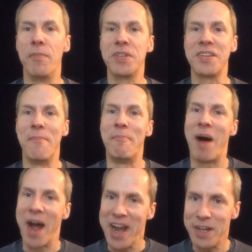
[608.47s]
Some
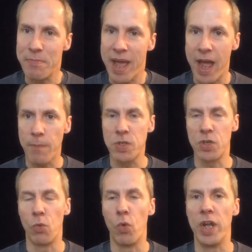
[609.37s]
mind
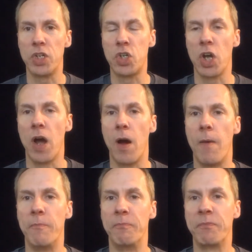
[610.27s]
maps, which
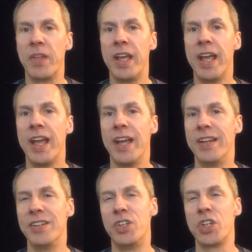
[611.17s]

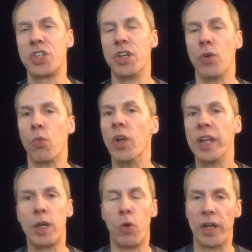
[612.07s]
just to
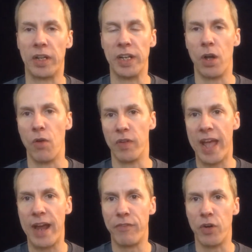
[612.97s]
really quickly go over
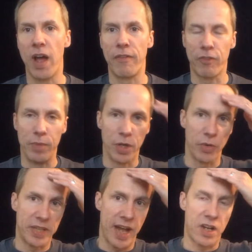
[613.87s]
that, if you're not familiar
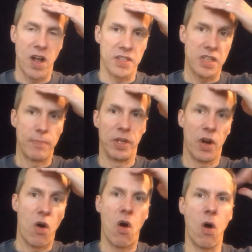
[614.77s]
with that concept at
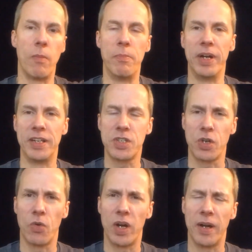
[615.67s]
all, but
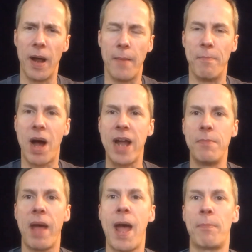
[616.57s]
so a
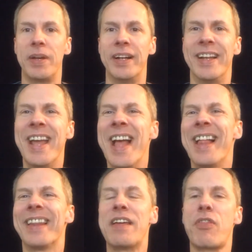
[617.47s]
mind map,
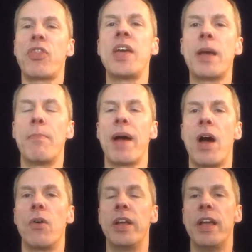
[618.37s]
like think
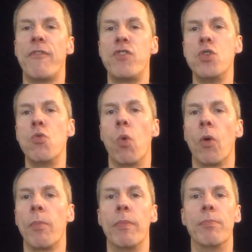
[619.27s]
about if you
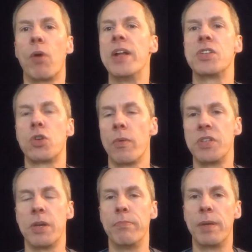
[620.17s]
were
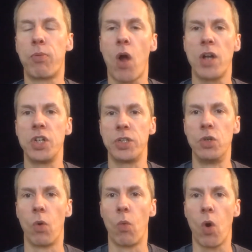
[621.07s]
brainstorming some big project
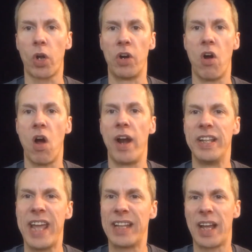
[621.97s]
you were working on,
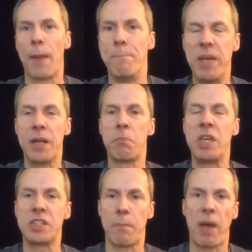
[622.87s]
and you had like a big
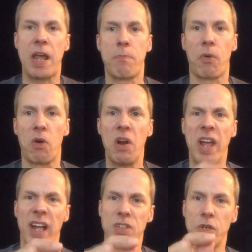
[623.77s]
piece of paper,
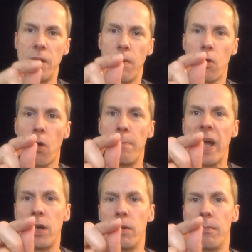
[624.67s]
and so you
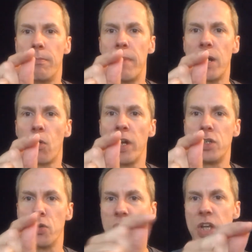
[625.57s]
might
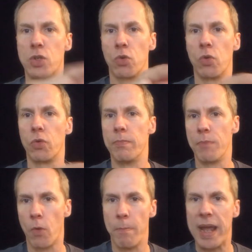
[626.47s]
write your central
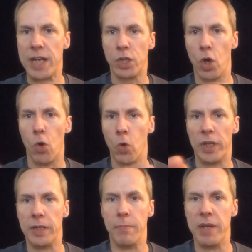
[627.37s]
or main
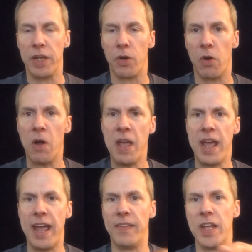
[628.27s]
goal in the middle,
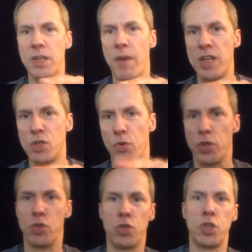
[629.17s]
and then you might sort
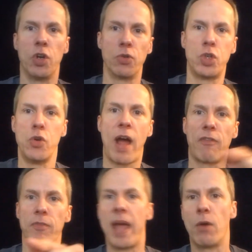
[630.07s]
of shoot
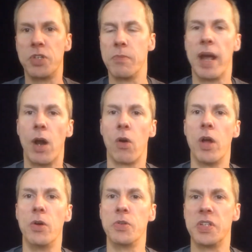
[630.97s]
out from that with some
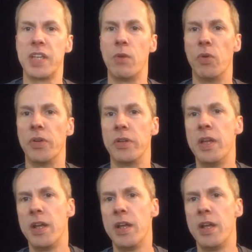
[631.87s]
arrows and say, well,